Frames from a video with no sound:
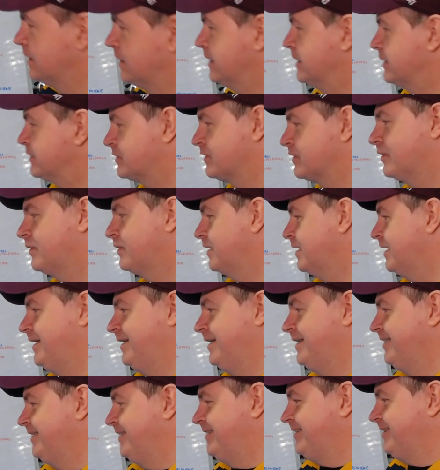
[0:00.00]
So
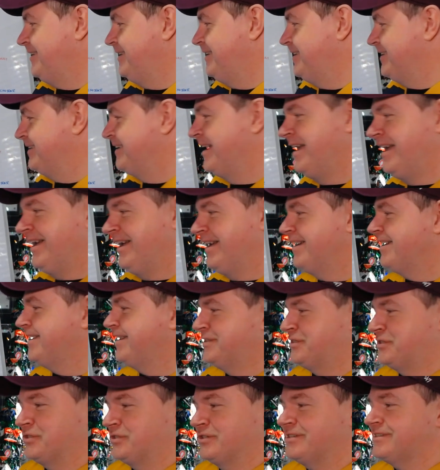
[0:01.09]

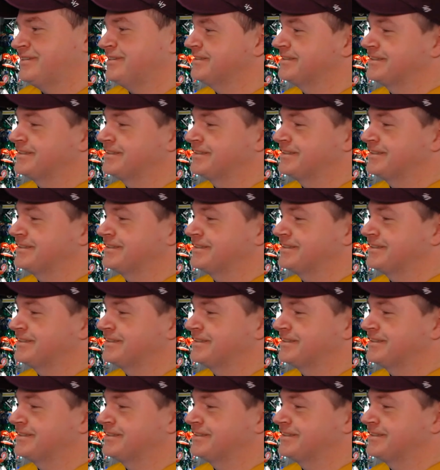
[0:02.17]
it's just